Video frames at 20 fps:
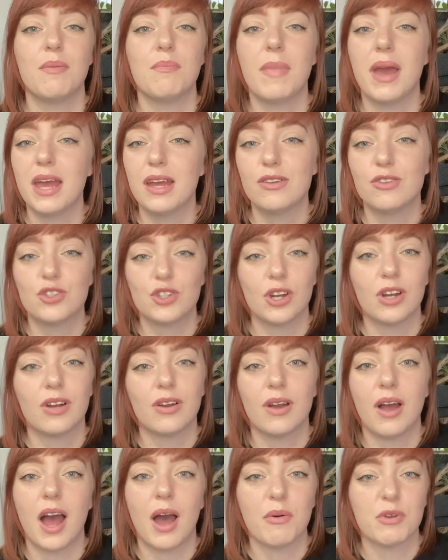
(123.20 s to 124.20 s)
made
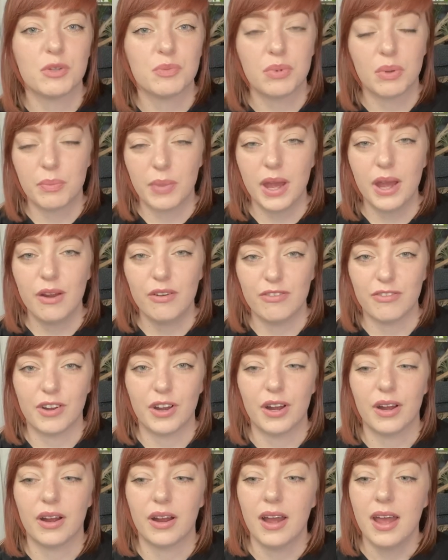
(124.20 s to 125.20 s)
sure I was prepared for
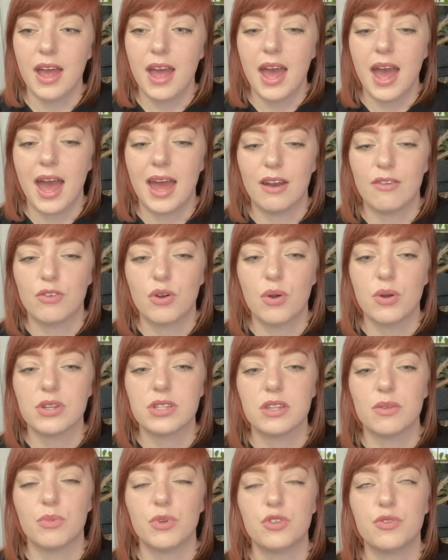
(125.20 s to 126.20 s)
her. And of
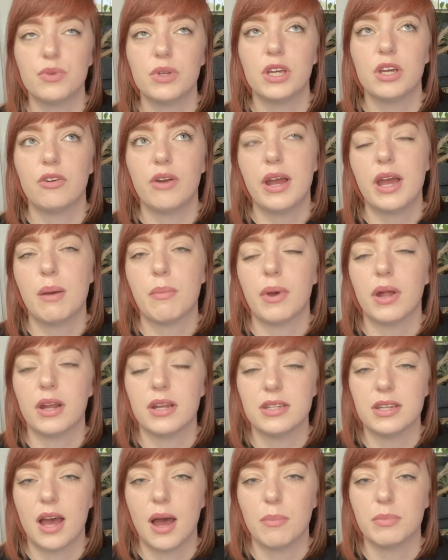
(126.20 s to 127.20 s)
course, what's really great about
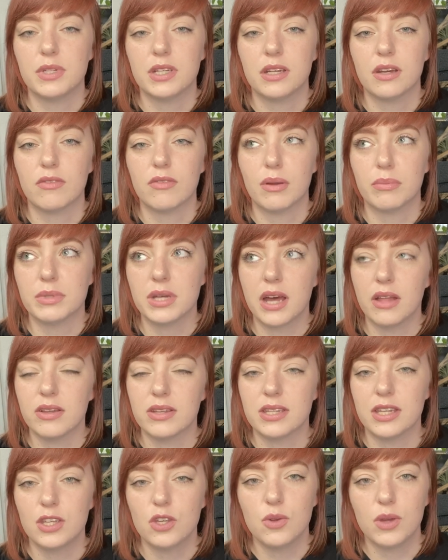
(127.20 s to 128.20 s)
adopting a reptile is
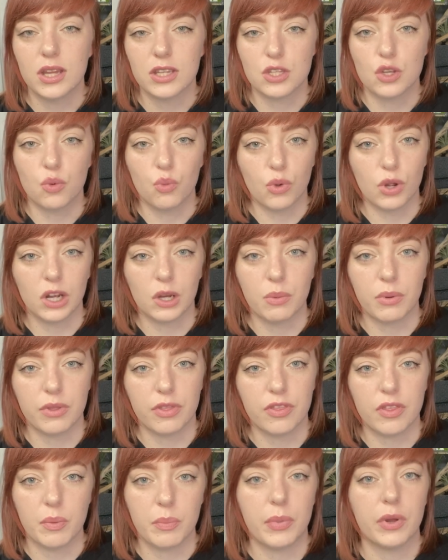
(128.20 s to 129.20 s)
that you get to work
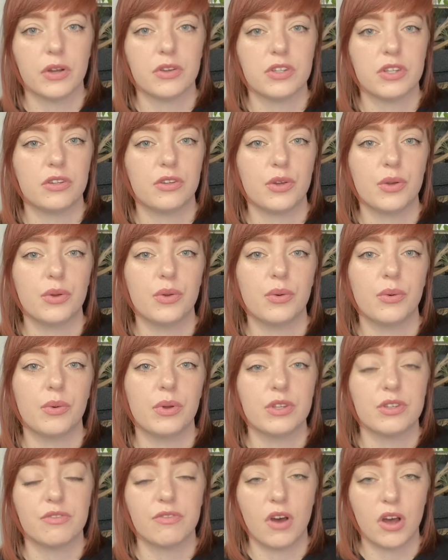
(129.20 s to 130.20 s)
with the person who
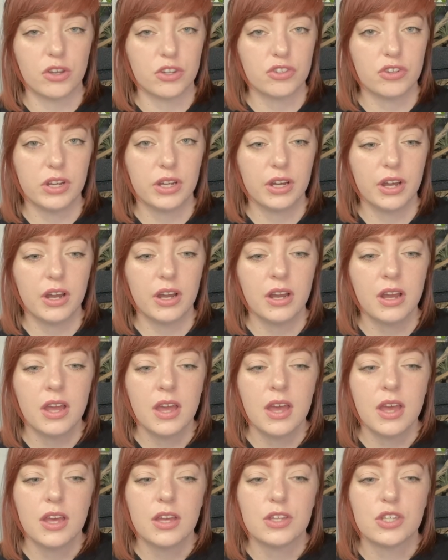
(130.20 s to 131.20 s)
is fostering her.
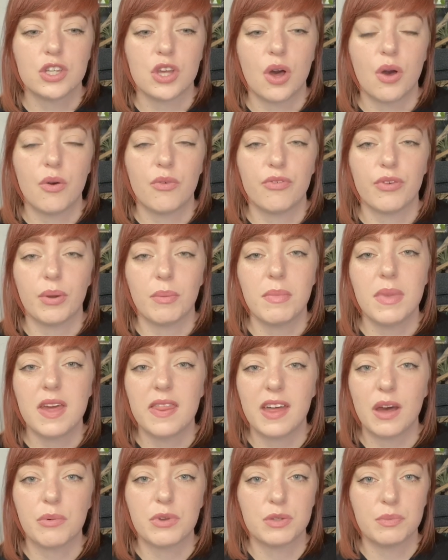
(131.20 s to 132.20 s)
So for me,
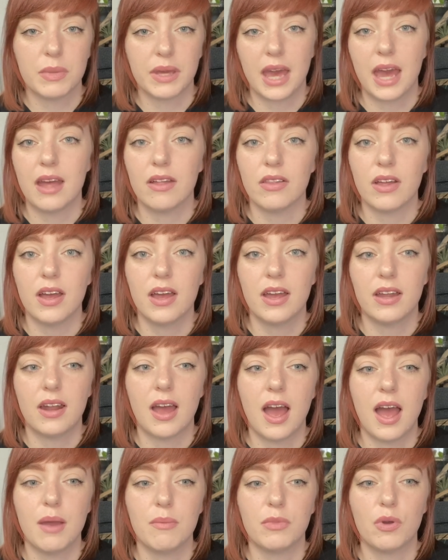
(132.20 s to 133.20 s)
that was Michaela, and
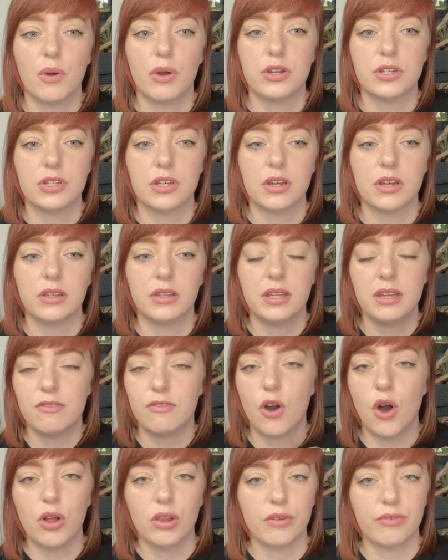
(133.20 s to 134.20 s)
I'm going to leave
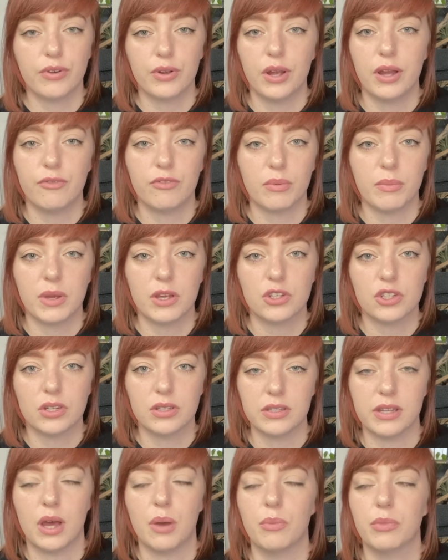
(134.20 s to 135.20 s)
all of her
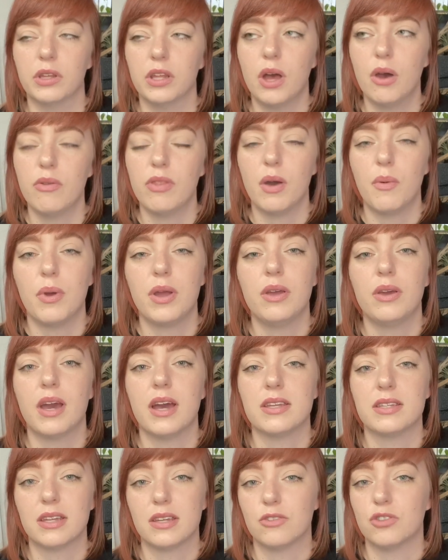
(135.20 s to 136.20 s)
information down below. That way you
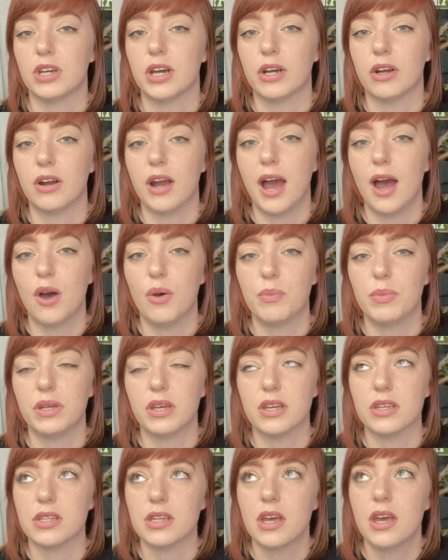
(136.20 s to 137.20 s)
guys can check her out,
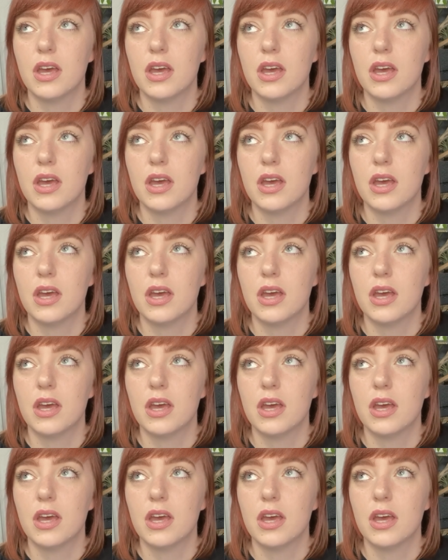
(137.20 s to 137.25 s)
because